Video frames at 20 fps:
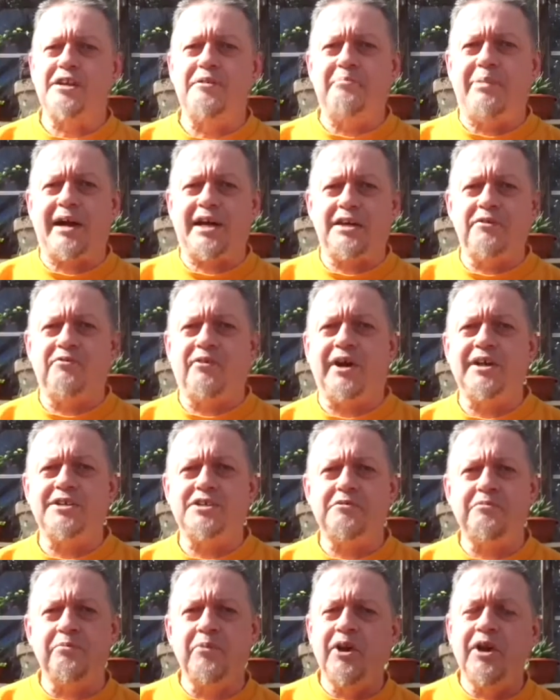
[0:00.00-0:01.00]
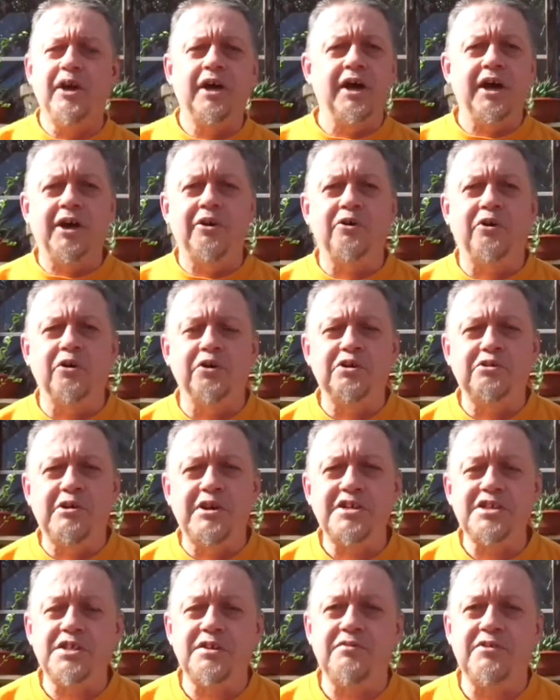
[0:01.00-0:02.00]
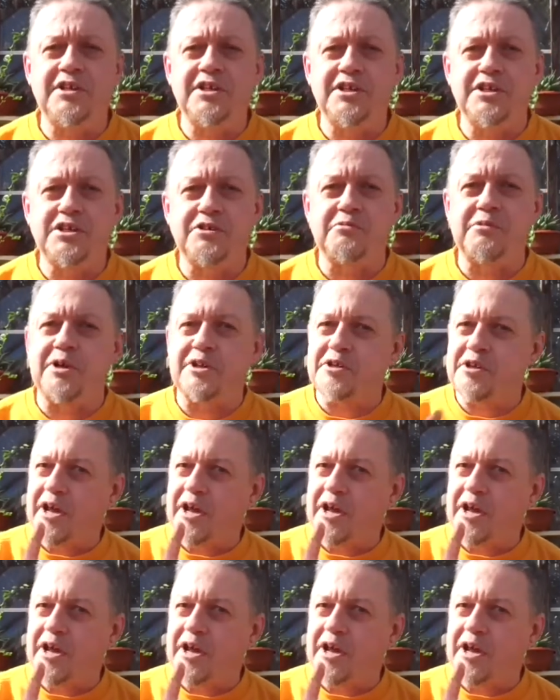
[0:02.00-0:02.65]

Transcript: Pachyphytum and all the rest of it into it.